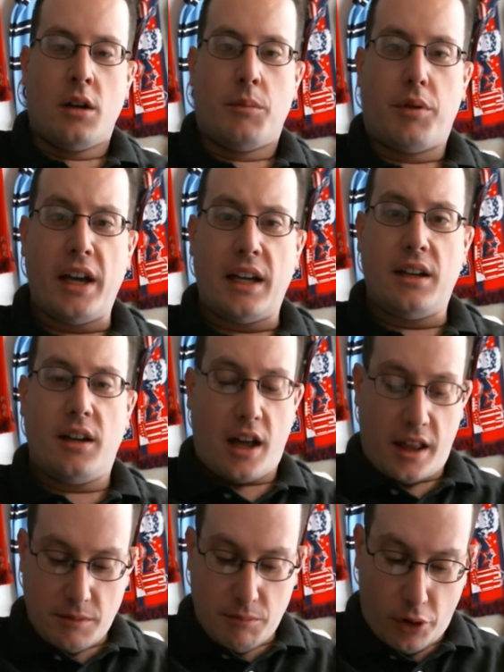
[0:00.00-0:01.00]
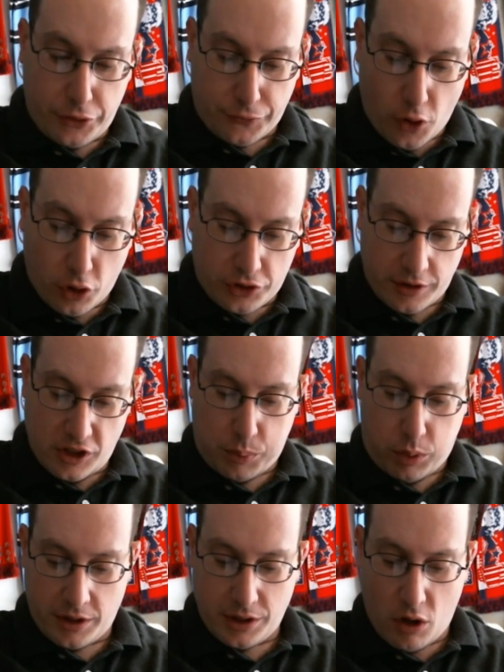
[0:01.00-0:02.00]
Brian, I think most folks at this
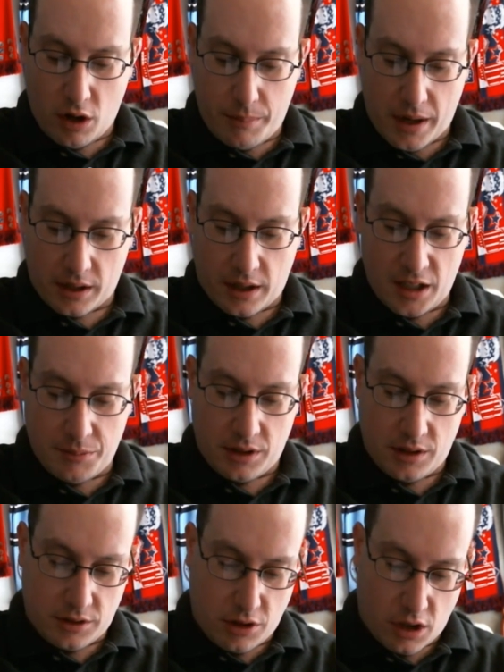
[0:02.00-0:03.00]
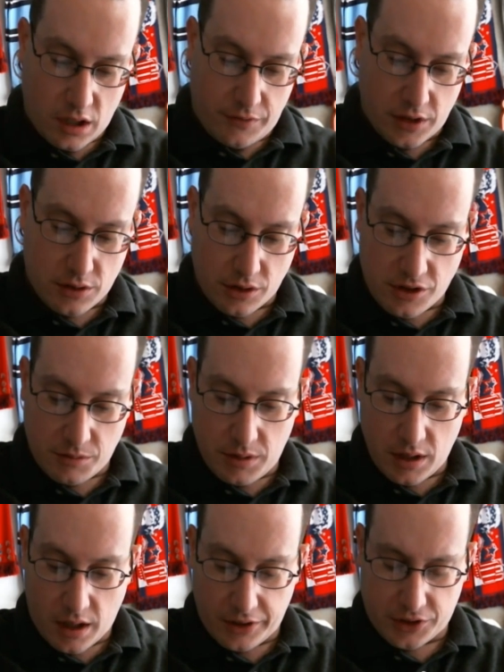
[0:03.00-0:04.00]
point know about Hyndman and Carter-Vickers and
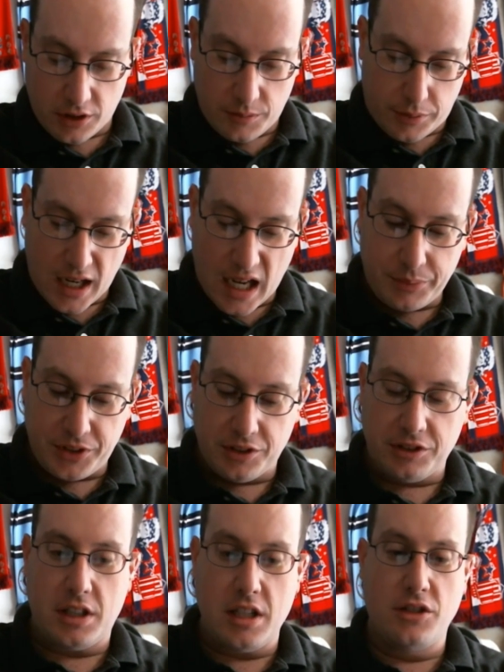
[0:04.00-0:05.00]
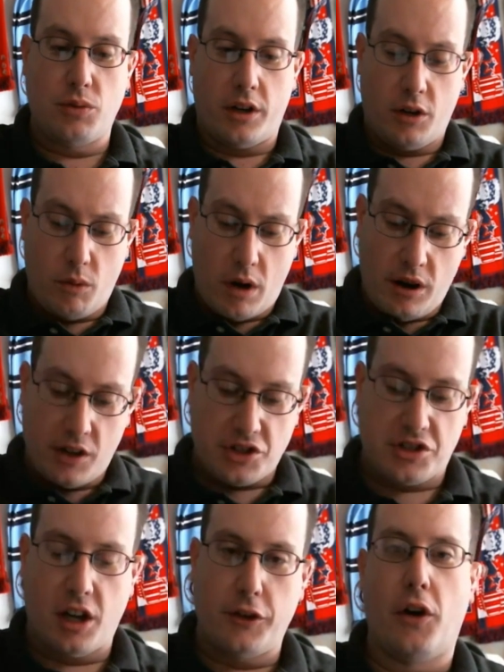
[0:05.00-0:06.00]
Miazga, and perhaps even Kieswetter. Why don't you
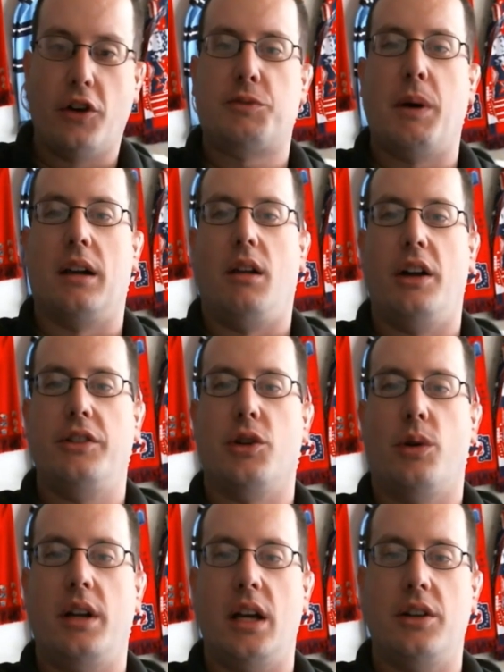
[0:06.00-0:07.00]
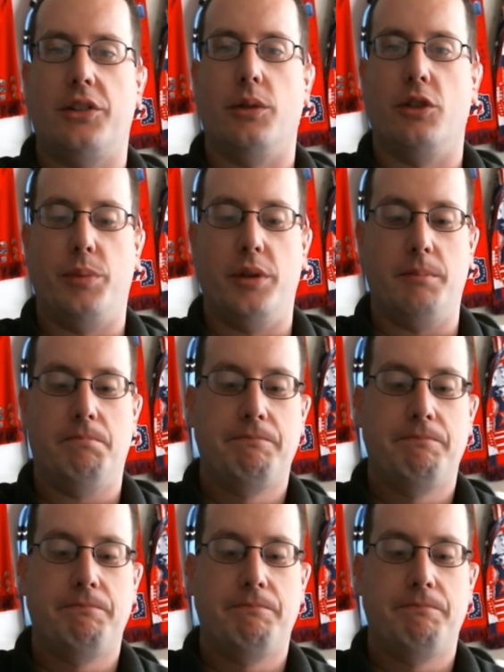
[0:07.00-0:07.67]
tell the folks about Alonso Hernandez a little bit?